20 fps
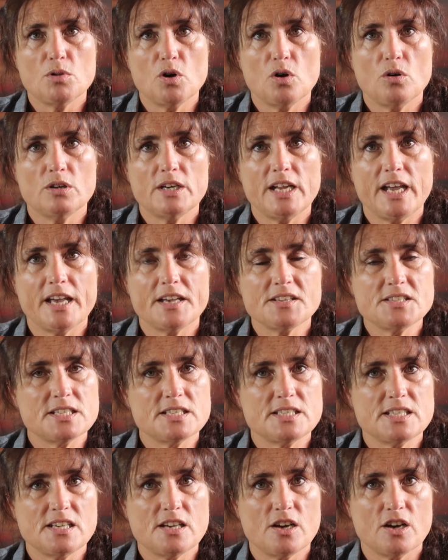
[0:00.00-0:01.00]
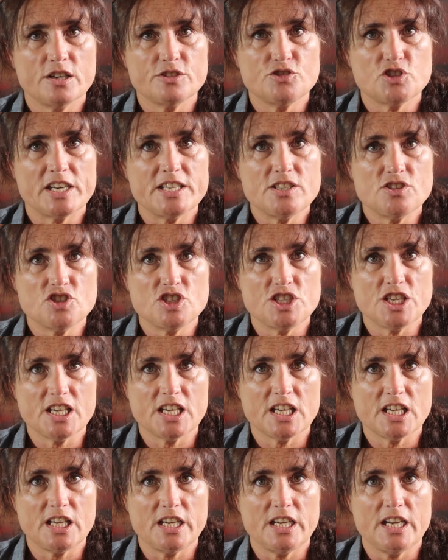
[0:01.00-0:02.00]
on how to dehydrate
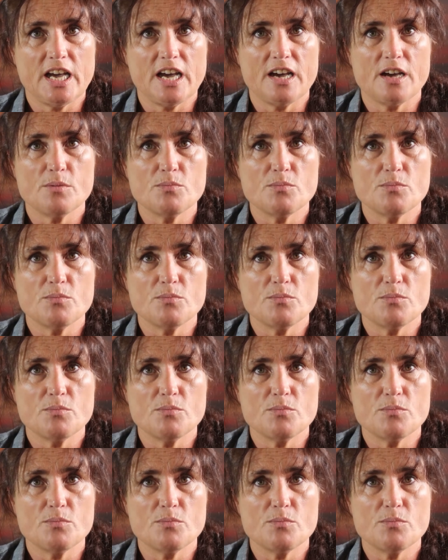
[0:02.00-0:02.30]
chicken,